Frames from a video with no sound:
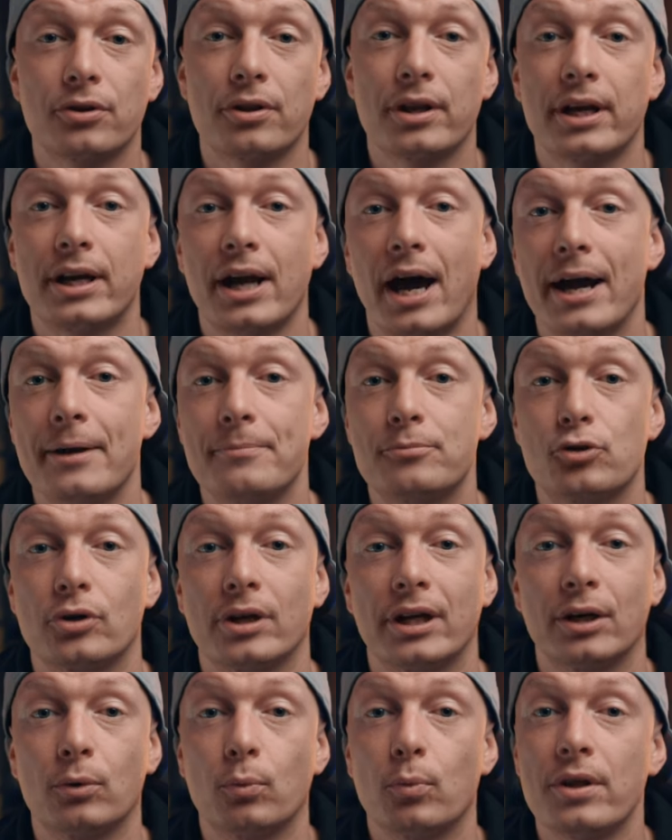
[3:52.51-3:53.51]
that hype
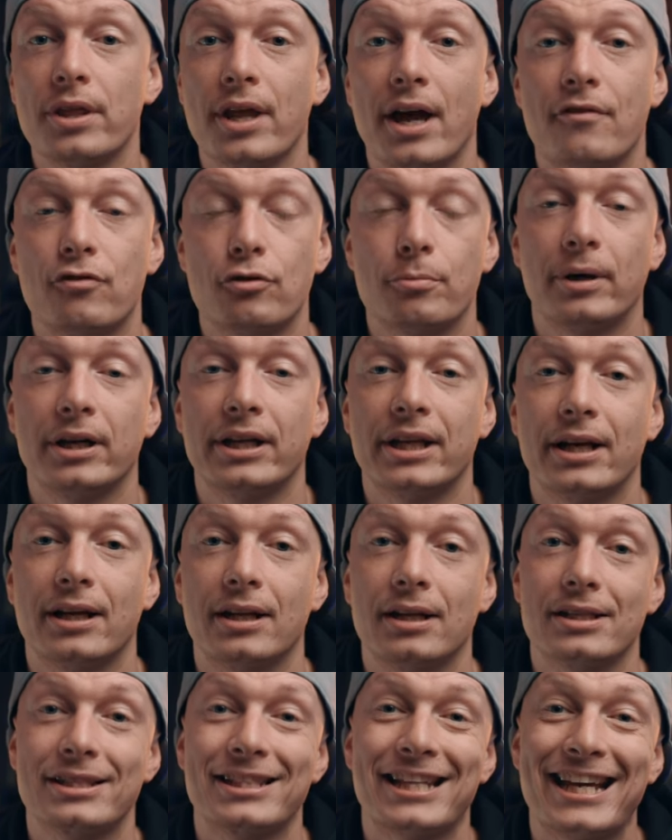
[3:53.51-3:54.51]
train with everybody
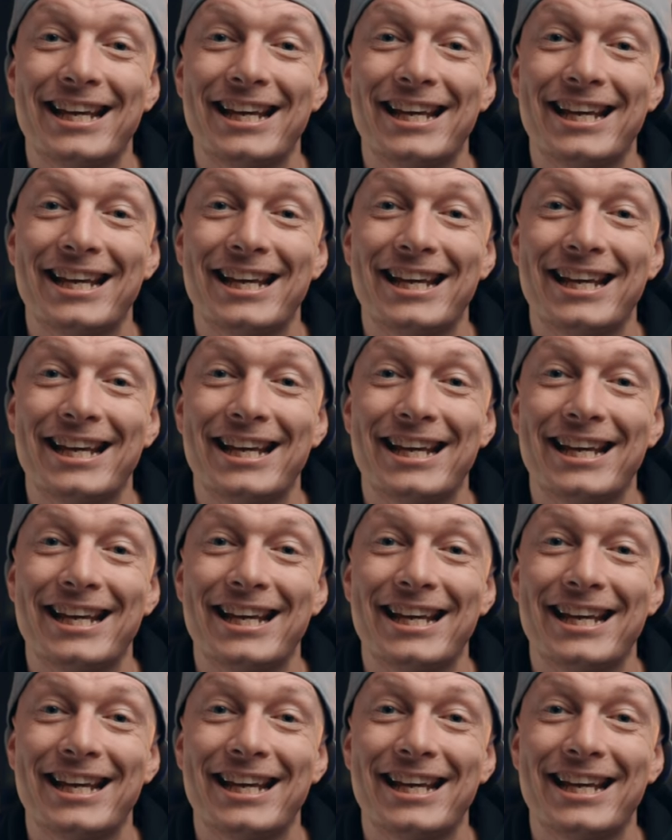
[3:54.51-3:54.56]
else